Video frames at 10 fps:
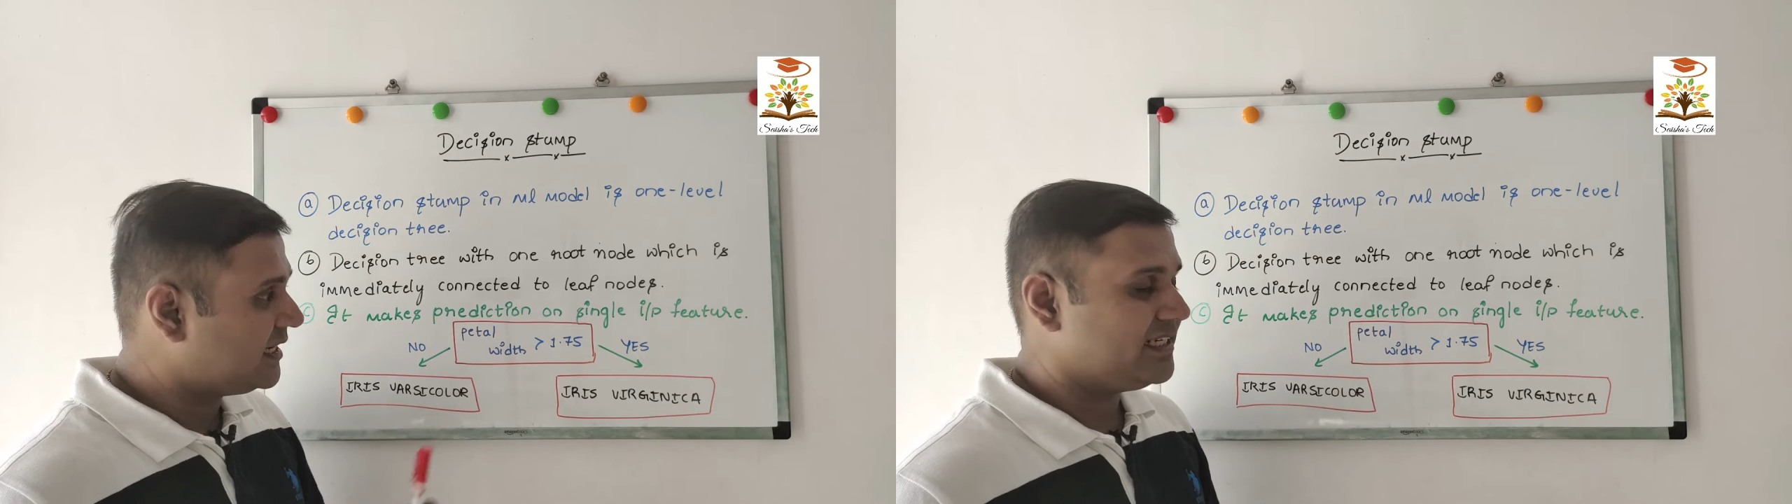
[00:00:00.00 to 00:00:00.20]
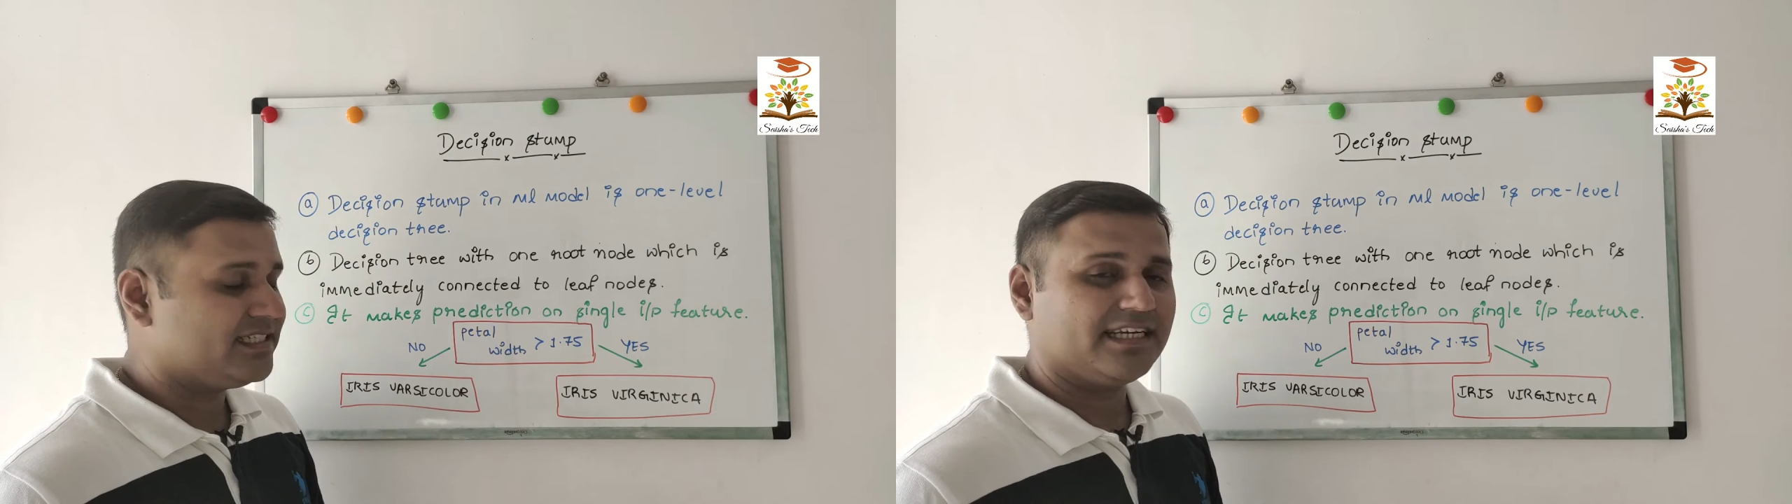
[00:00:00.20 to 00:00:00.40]

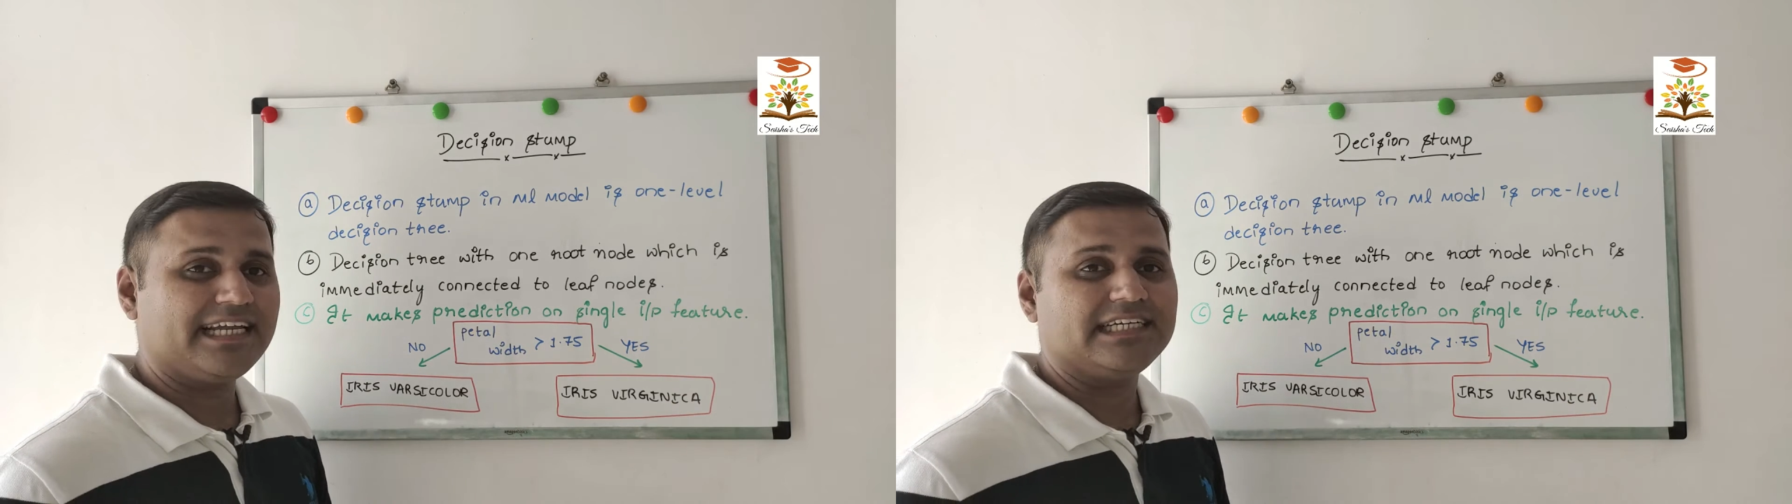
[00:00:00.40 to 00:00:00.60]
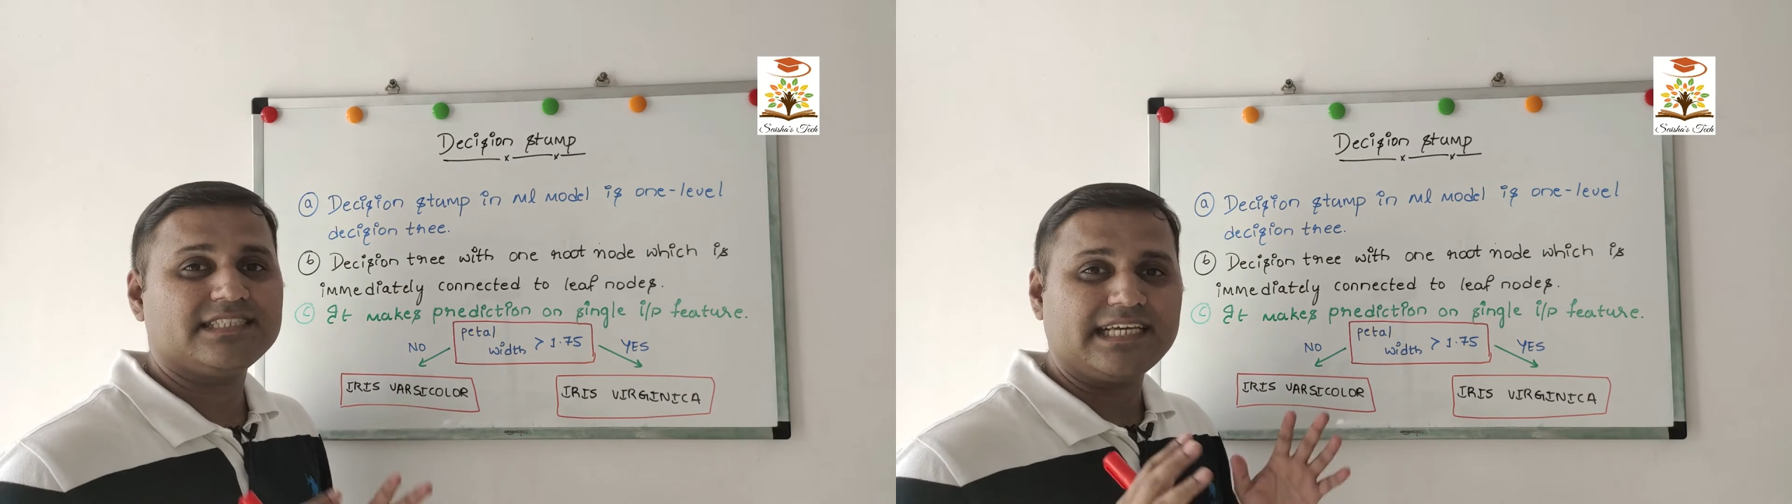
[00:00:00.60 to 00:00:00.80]
condition
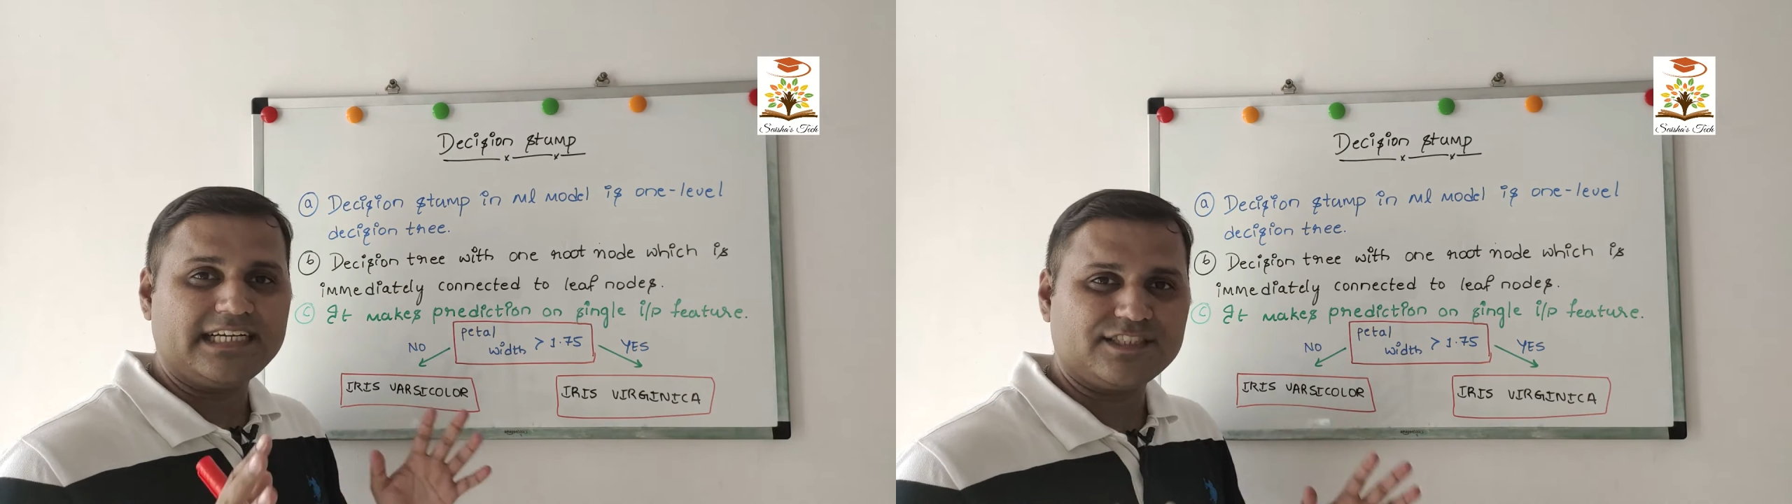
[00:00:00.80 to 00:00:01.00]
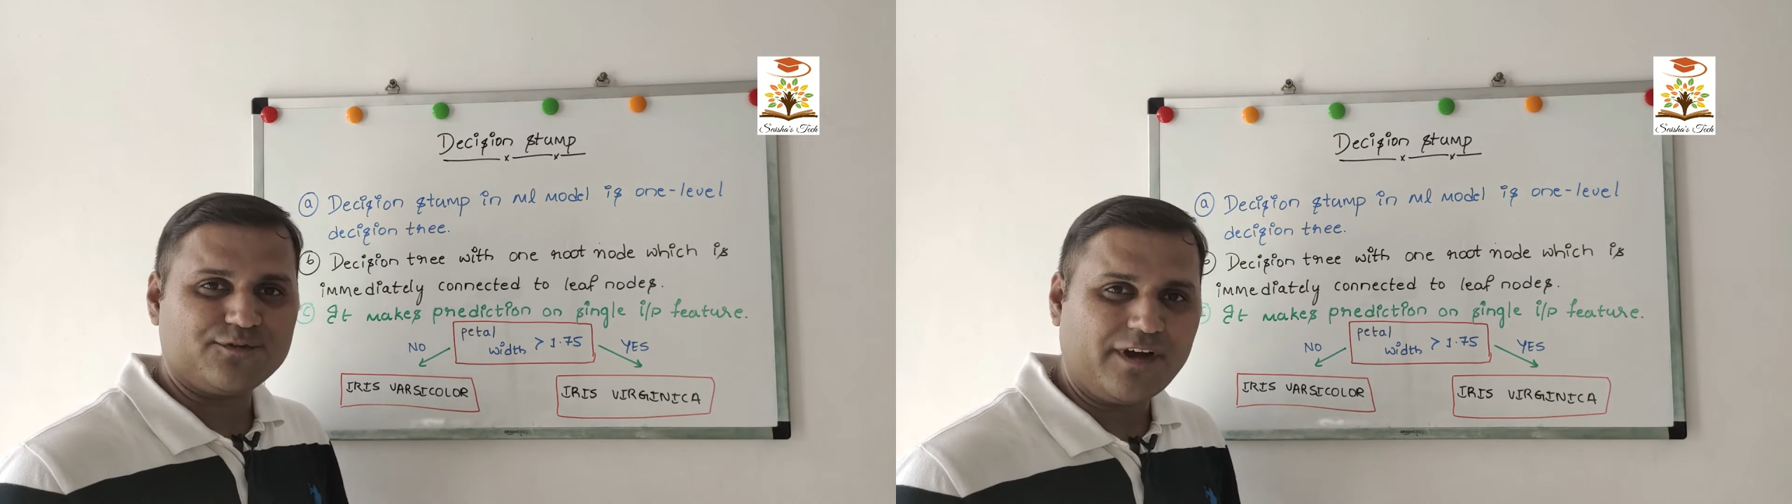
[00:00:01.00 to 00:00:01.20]
gets
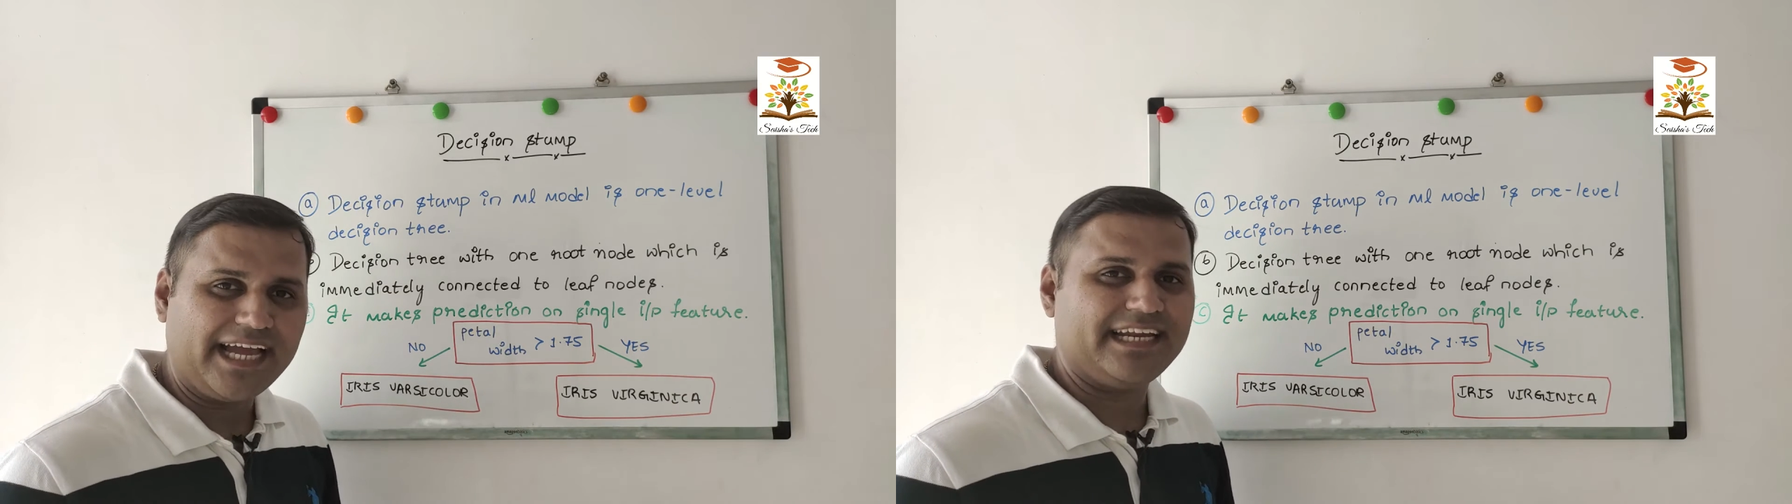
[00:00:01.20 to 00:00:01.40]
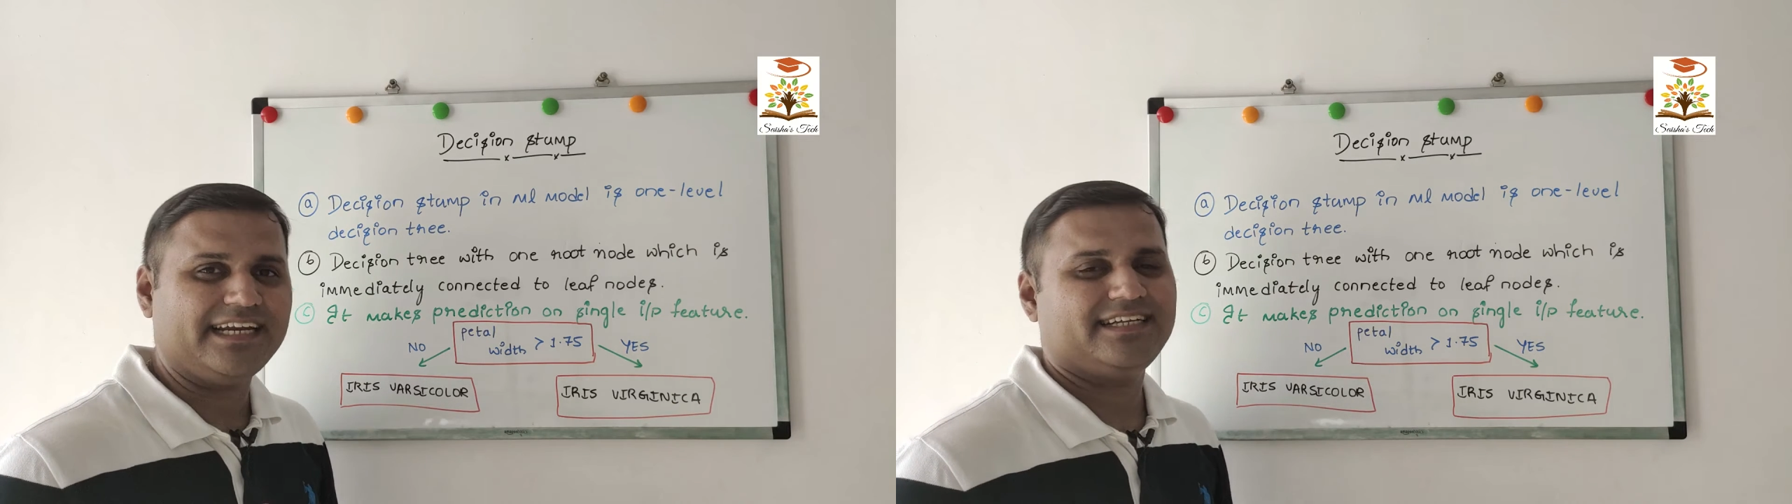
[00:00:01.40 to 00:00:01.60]

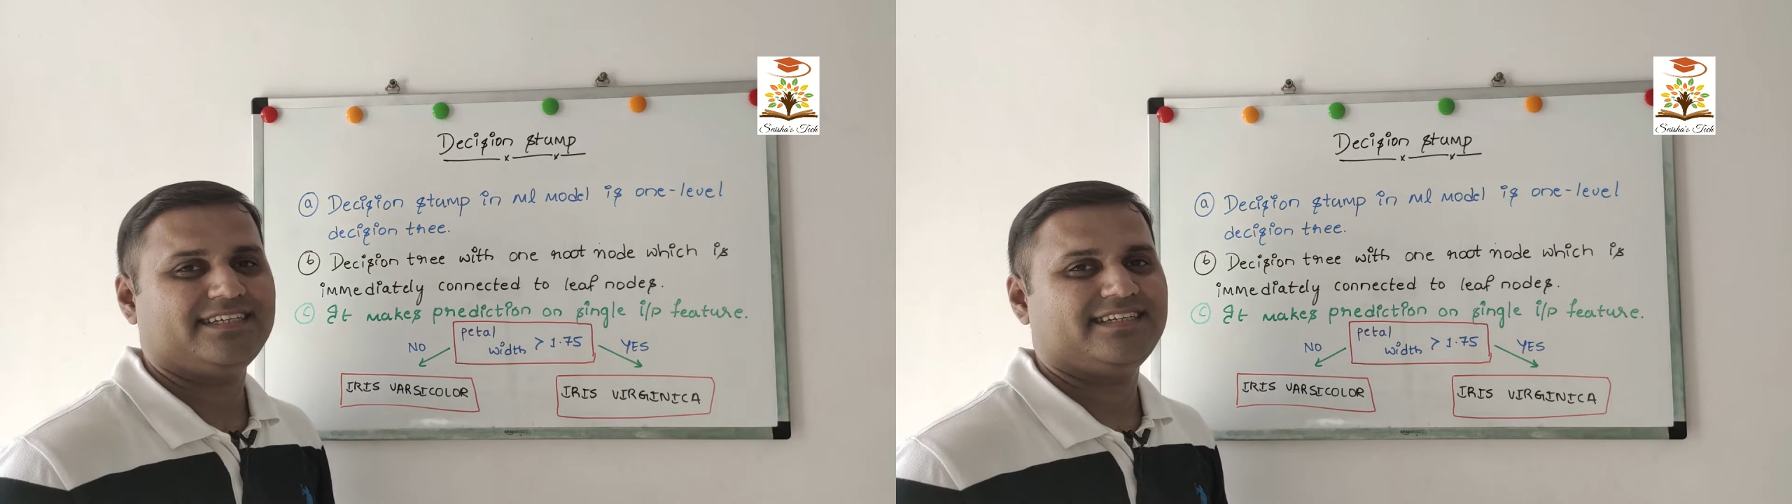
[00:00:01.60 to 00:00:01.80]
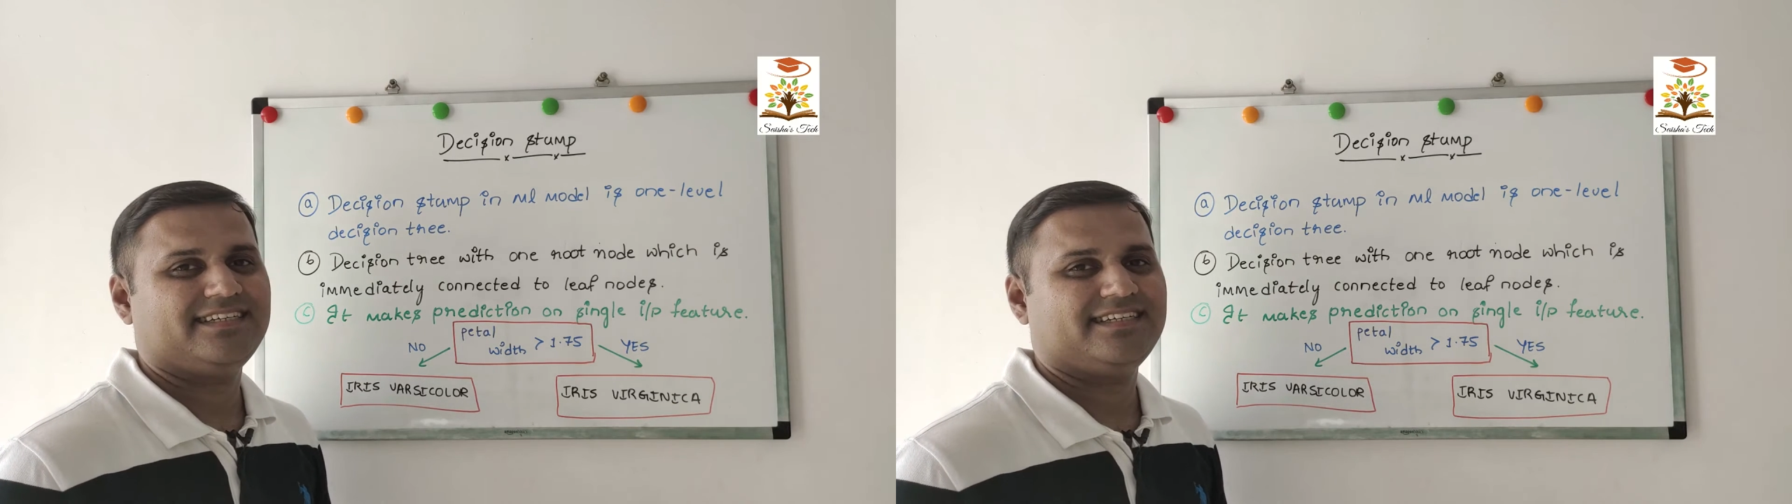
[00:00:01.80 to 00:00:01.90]
satisfied,